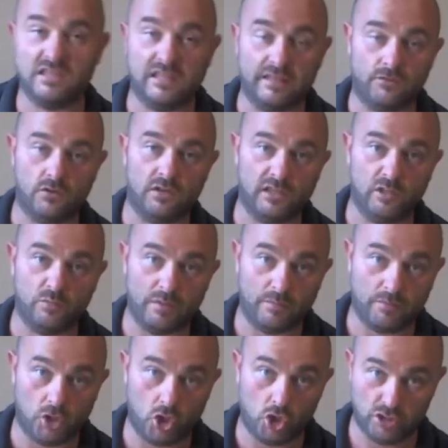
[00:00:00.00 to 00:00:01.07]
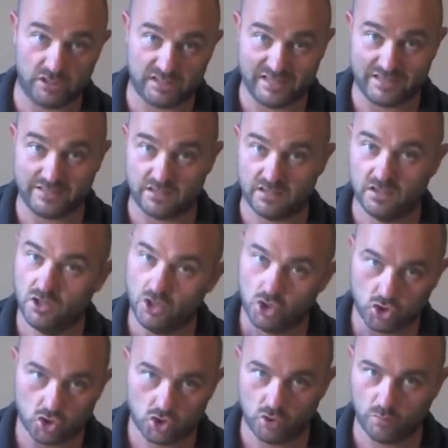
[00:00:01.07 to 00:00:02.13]
leave your little people unattended.
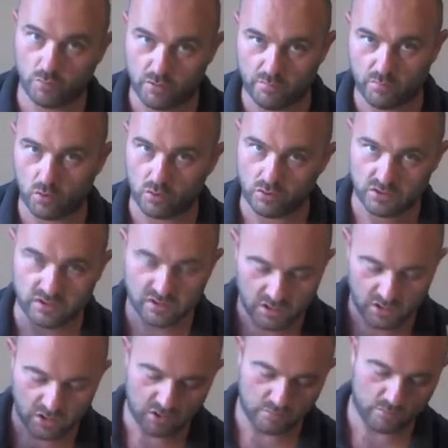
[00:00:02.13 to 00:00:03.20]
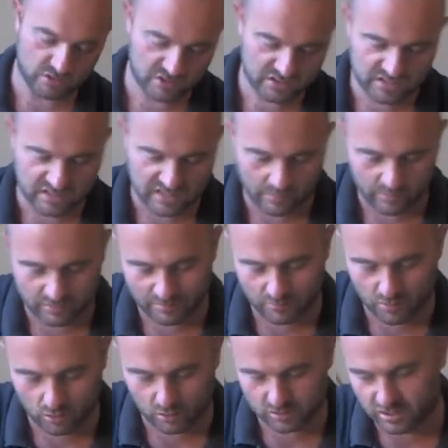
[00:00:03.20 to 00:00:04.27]
Super important. You must stay with them at
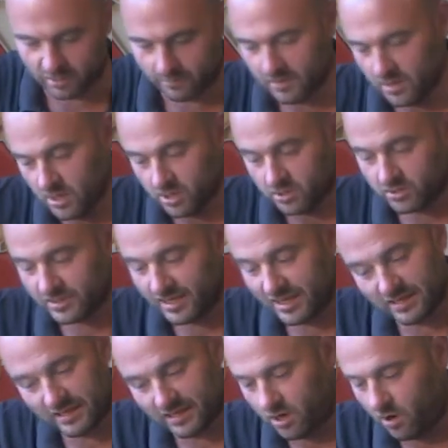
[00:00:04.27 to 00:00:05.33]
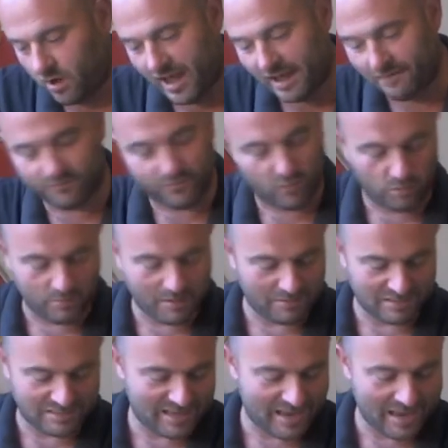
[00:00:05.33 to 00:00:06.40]
all times. So take, a handful, maybe
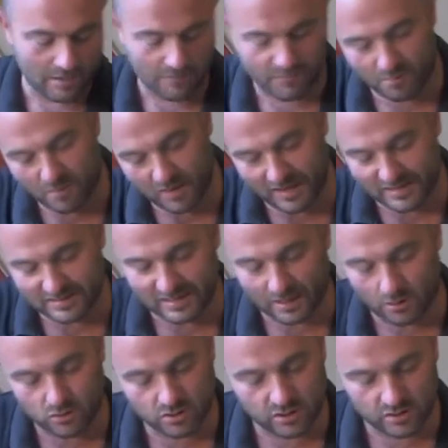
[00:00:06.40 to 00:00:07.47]
10 of the beads out,